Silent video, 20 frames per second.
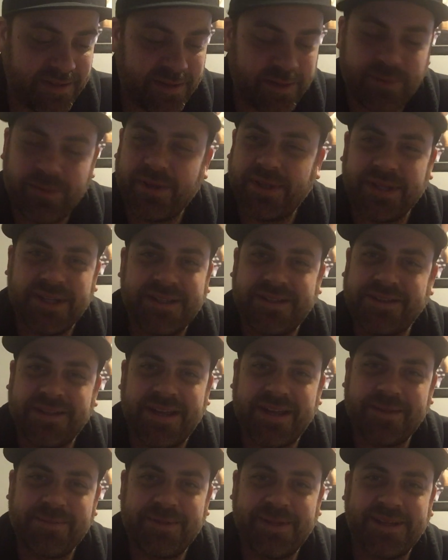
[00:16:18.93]
They really didn't
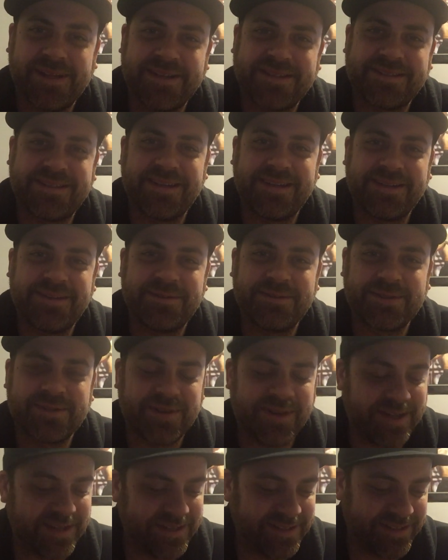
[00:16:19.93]
like me last night. It was
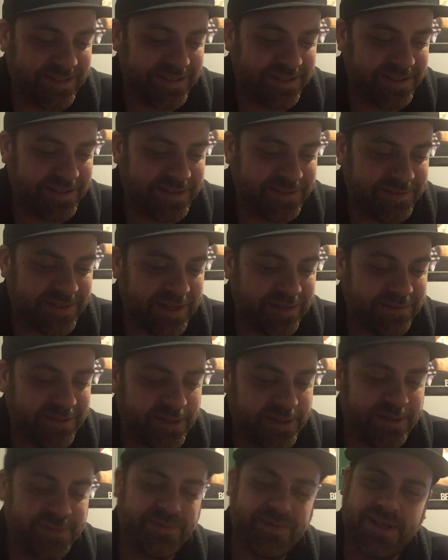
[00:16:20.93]
great. I love that
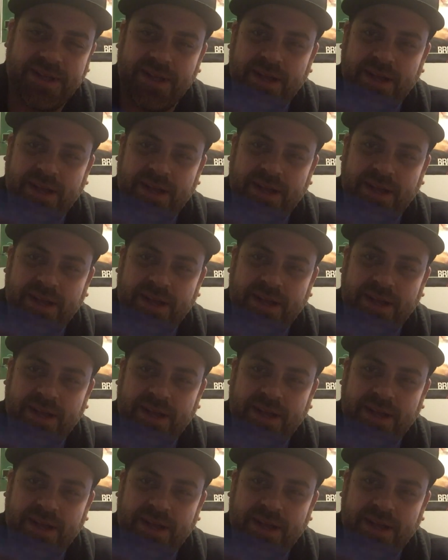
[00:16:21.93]
feeling.